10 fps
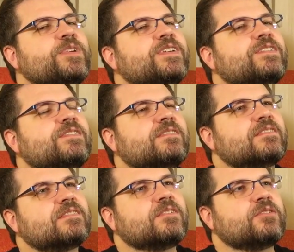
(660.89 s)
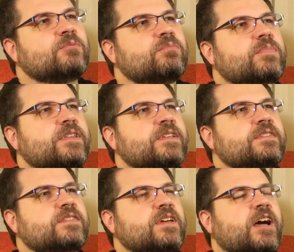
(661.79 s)
Because I think
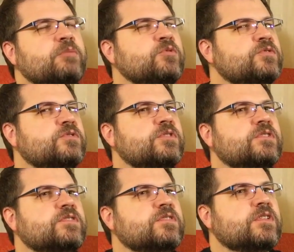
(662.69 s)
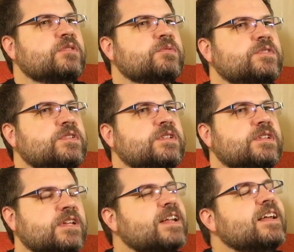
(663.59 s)
it's High Moon Studios. Are they the ones that
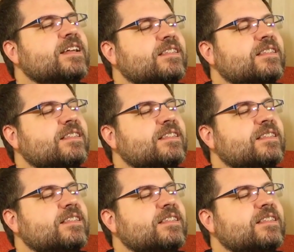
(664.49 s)
did it?